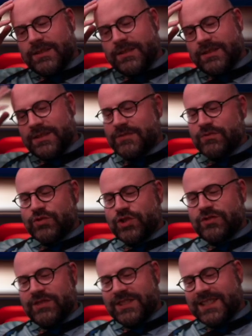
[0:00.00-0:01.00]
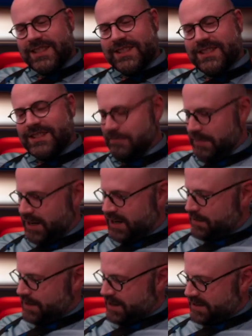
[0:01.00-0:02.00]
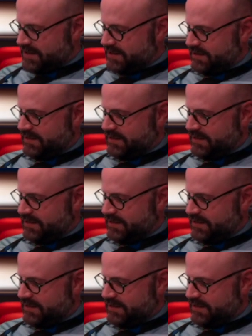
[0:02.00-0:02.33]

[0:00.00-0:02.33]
just making a mess.